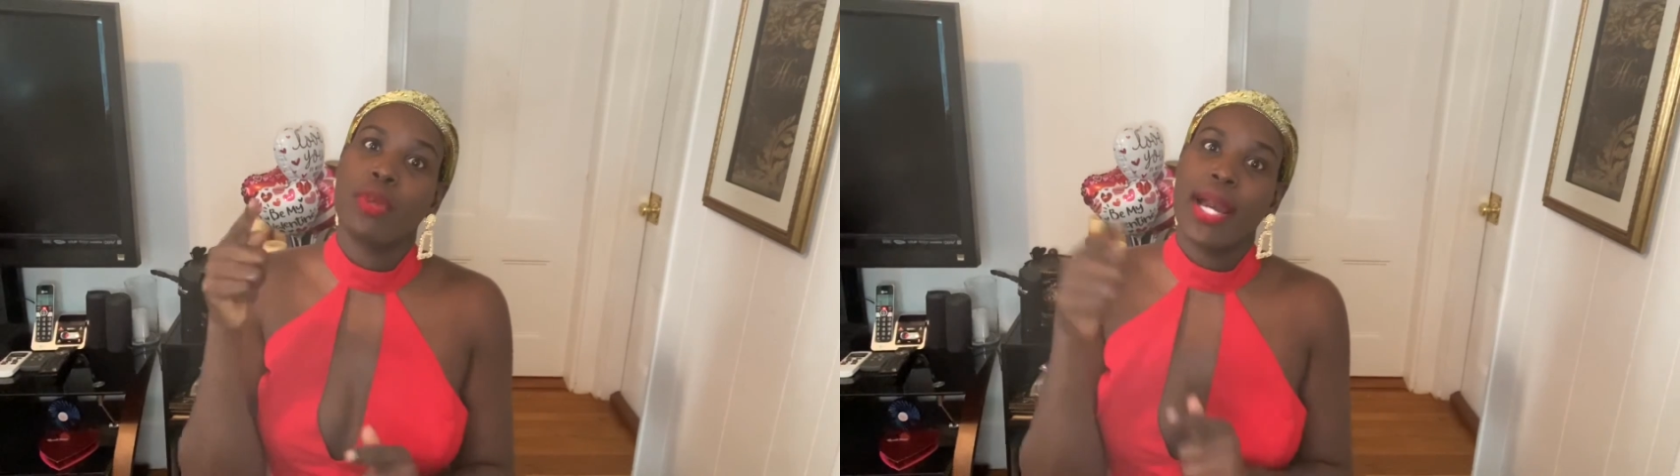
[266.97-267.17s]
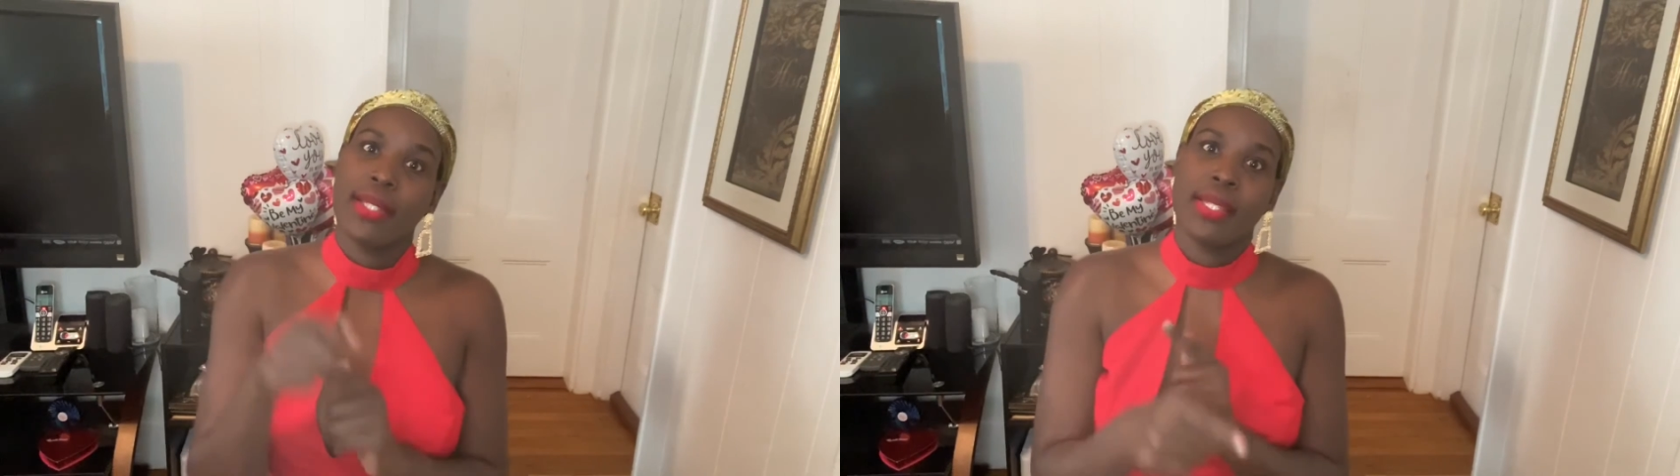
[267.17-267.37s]

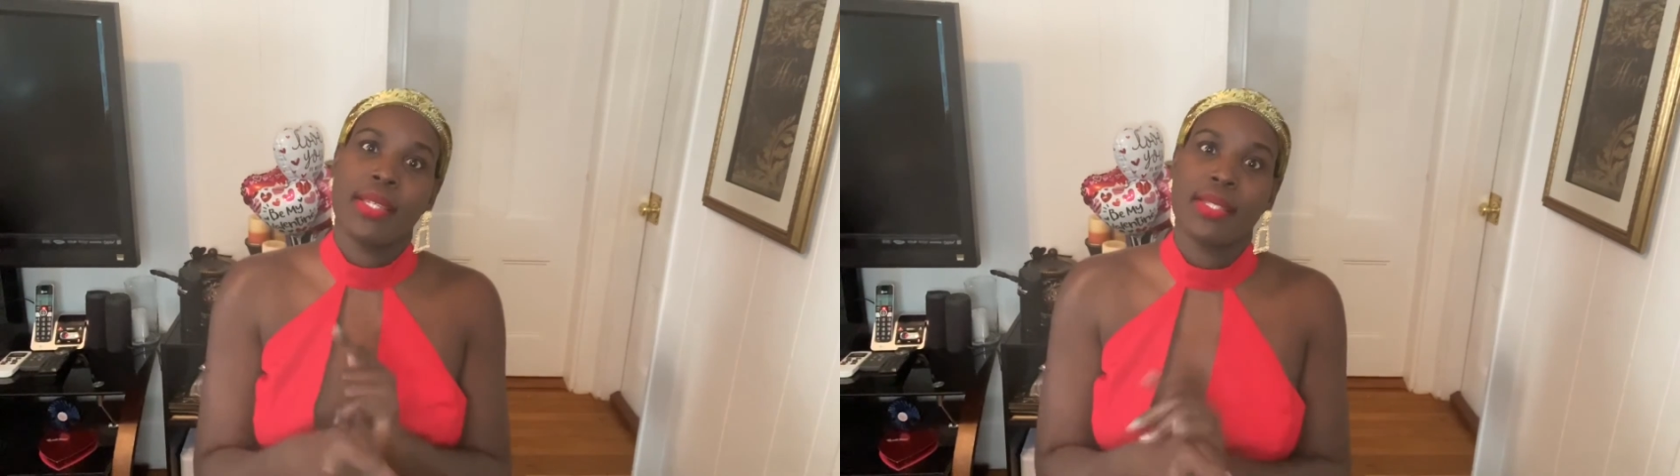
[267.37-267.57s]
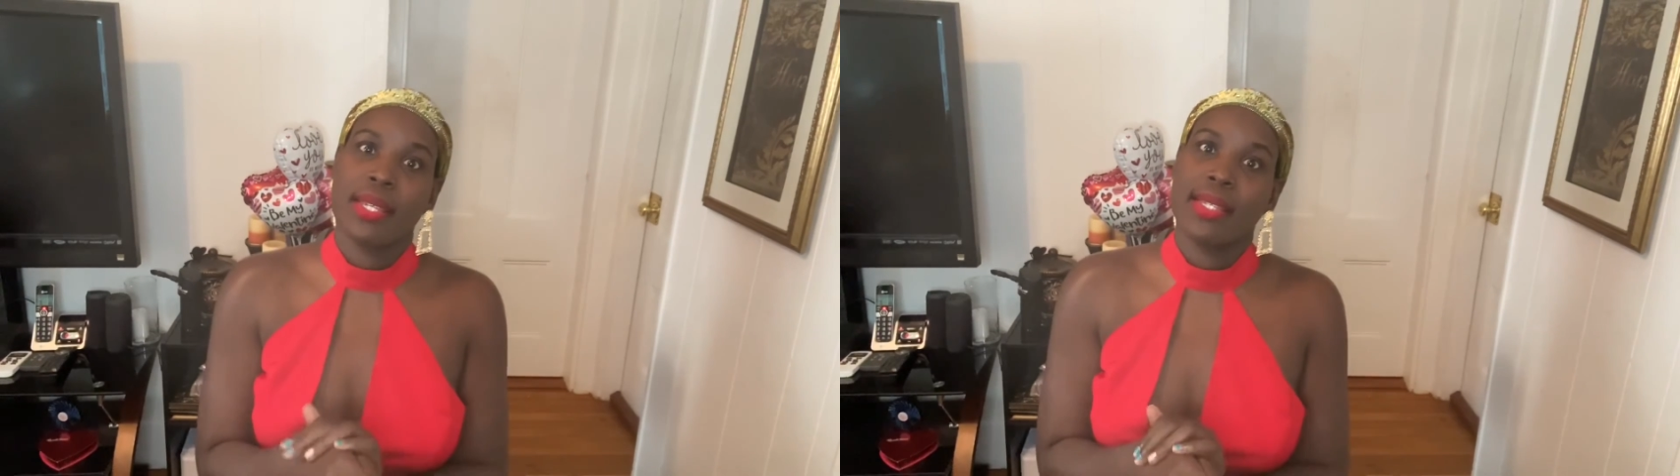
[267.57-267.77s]
right
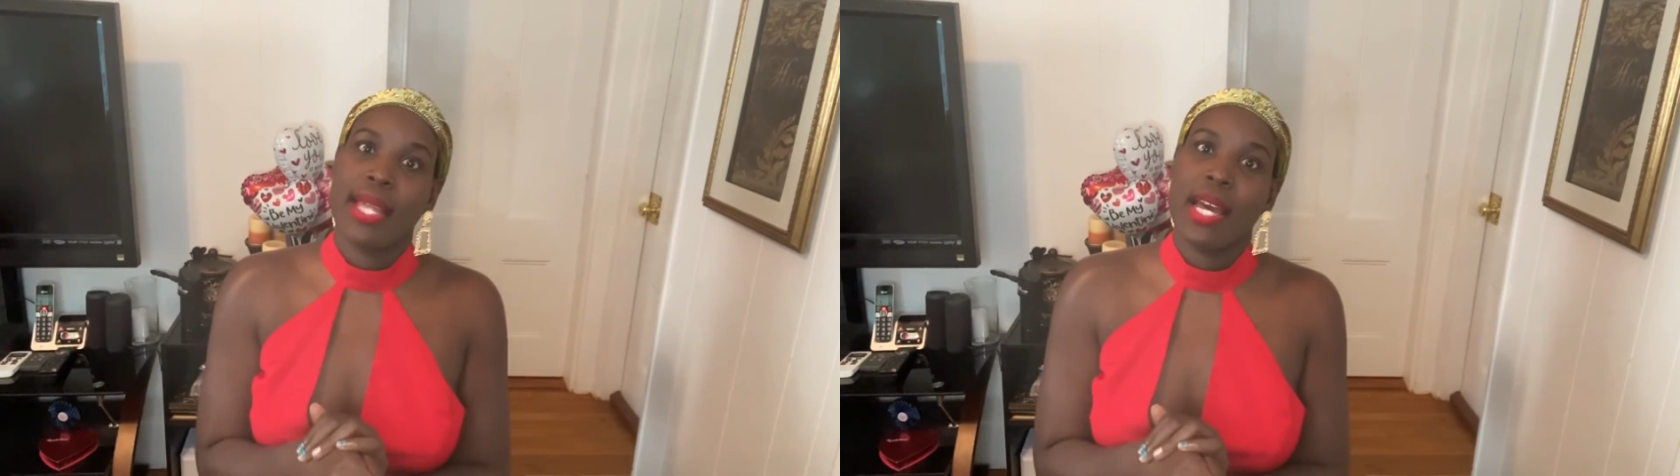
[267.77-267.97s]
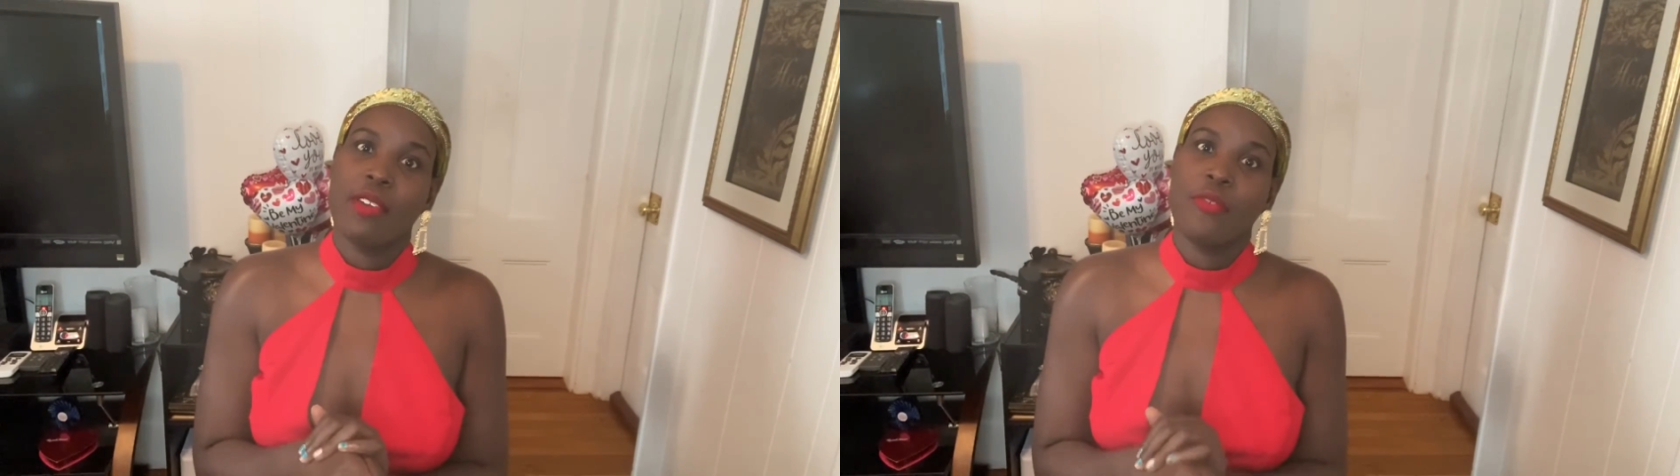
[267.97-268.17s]
things in
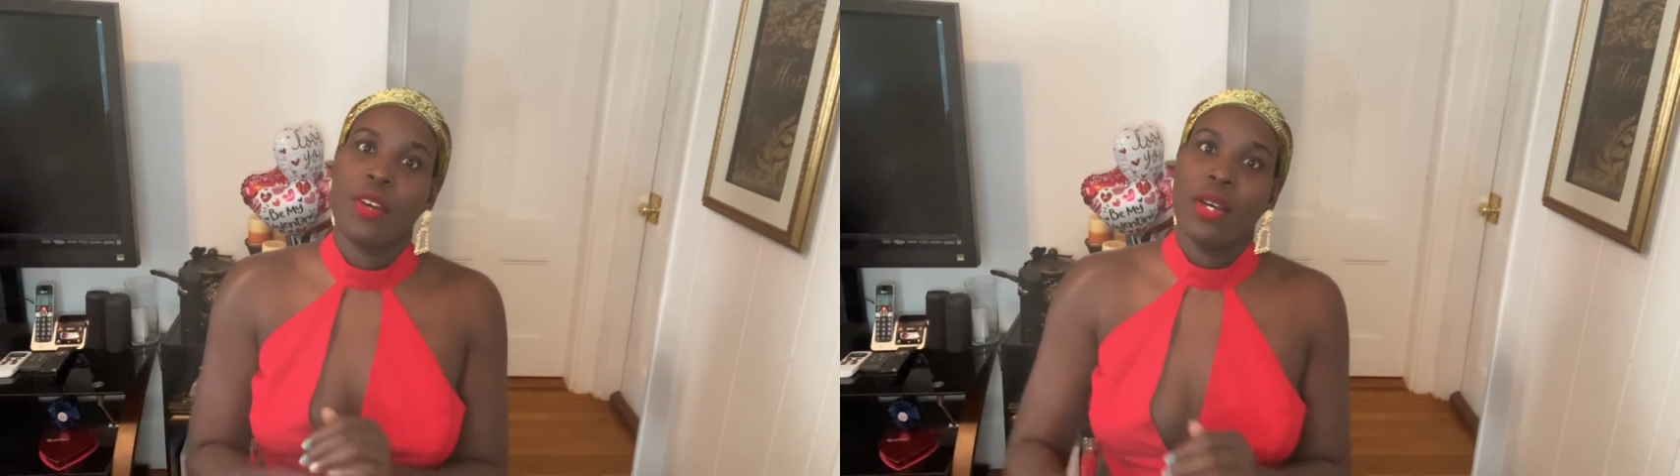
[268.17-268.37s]
life.